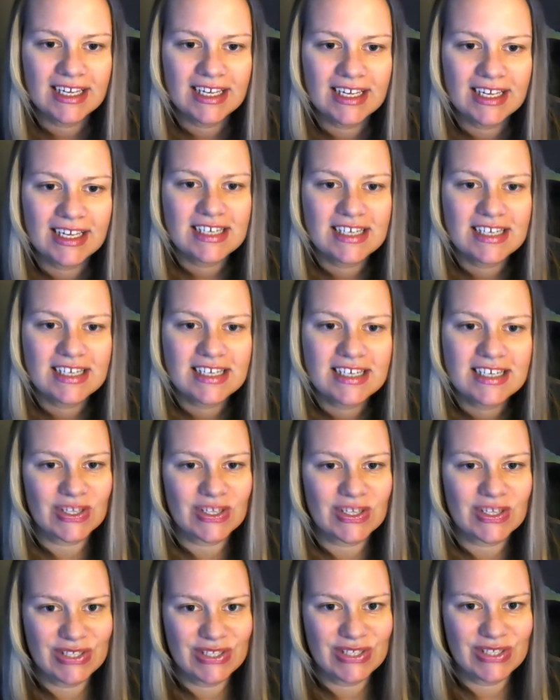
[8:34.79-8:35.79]
So I
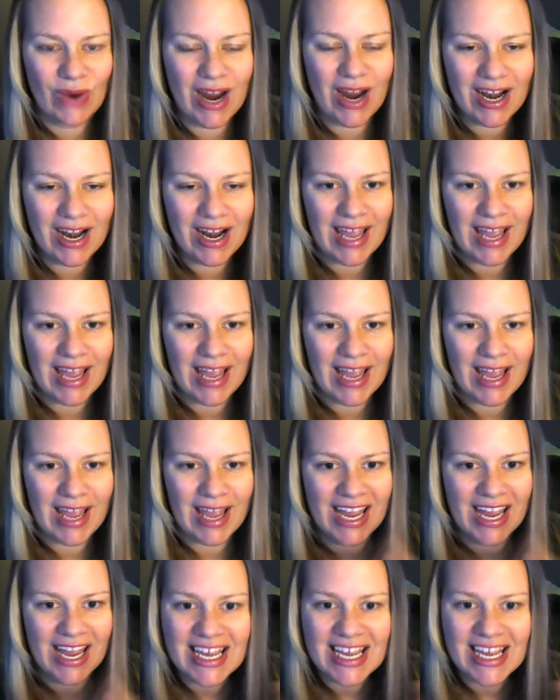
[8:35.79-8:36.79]
don't want to have your
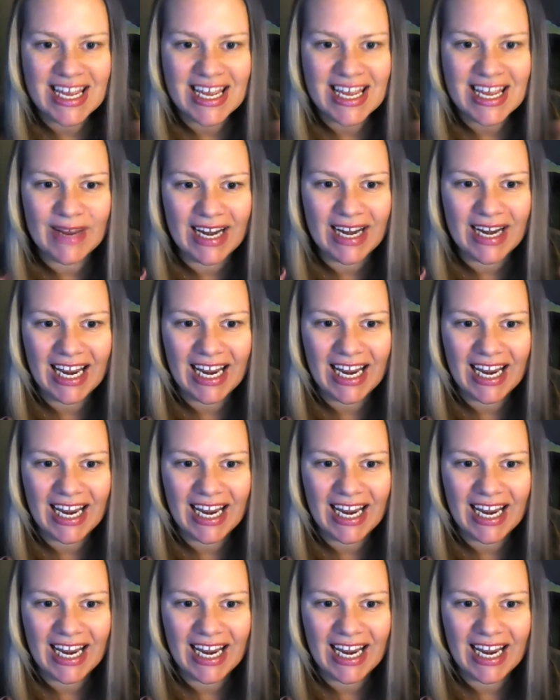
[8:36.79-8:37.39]
head spinning